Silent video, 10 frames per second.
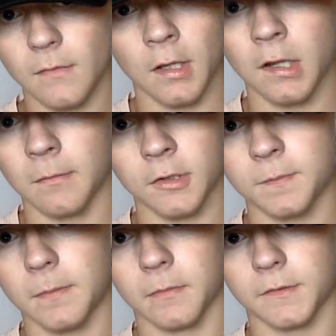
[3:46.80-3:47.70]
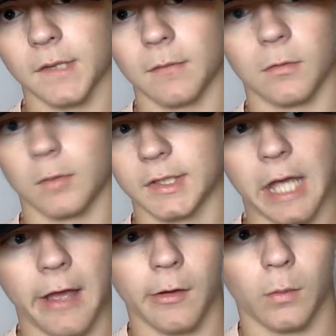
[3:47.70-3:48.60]
most people say, well, what the
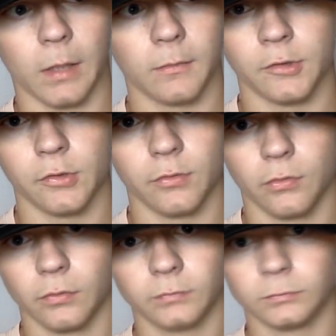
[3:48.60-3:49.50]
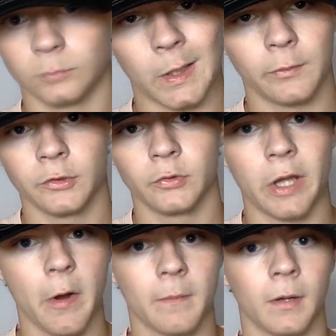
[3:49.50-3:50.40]
hell? Why would you
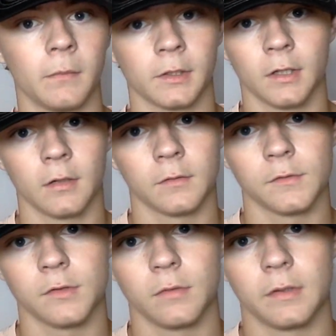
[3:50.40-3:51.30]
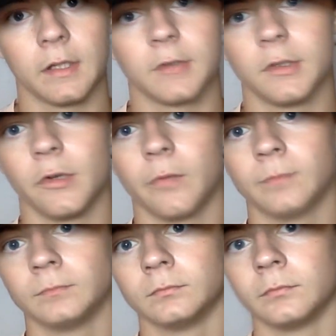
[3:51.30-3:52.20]
care about McDonald's doing that to you?
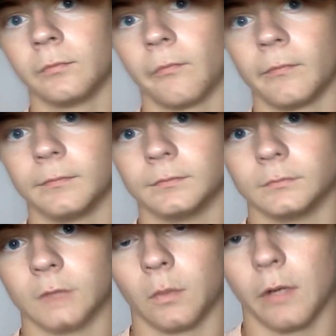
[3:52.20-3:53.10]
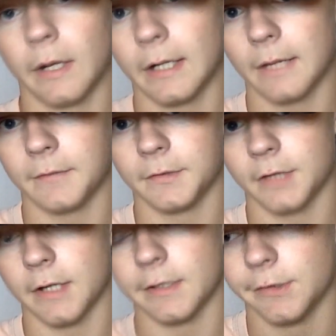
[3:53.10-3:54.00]
And what I have to
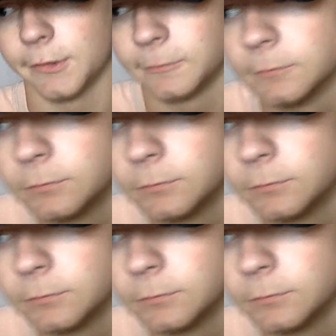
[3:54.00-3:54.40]
say is,